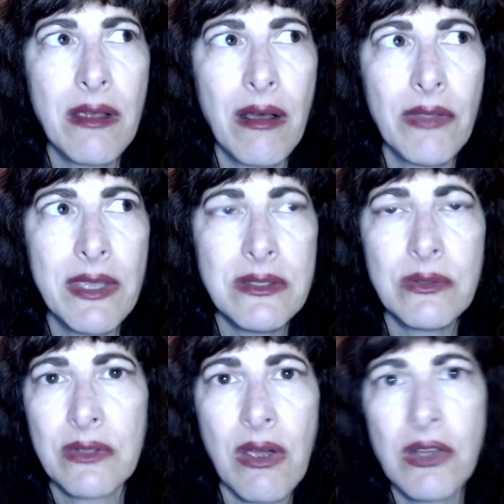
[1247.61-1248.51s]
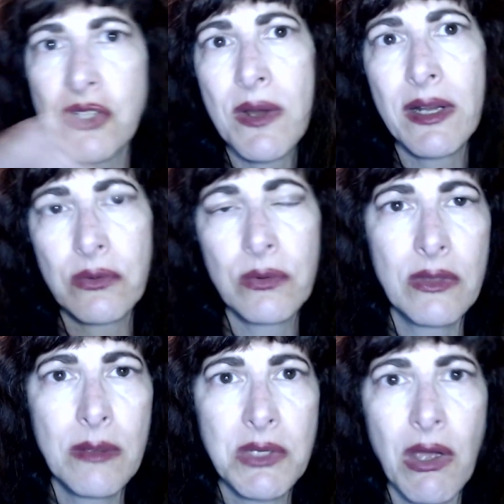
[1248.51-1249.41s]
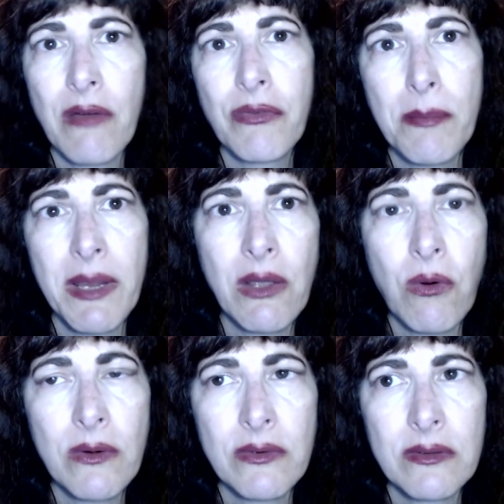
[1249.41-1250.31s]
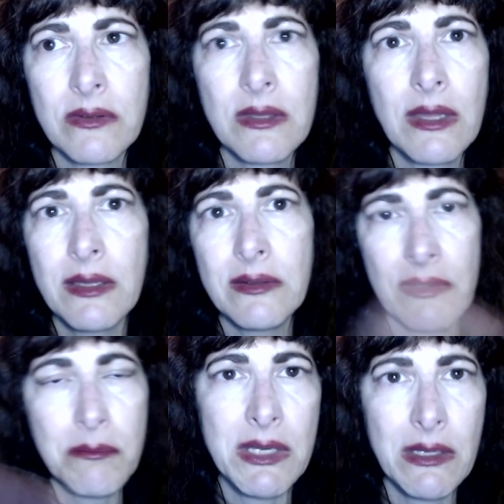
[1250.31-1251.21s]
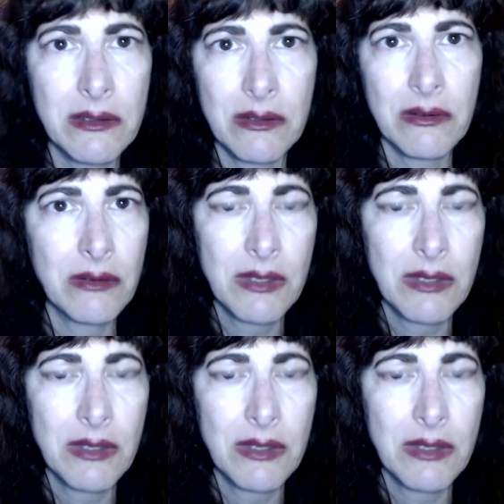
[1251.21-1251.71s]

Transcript: All I do is contract through them to offer my courses, and then they send me a little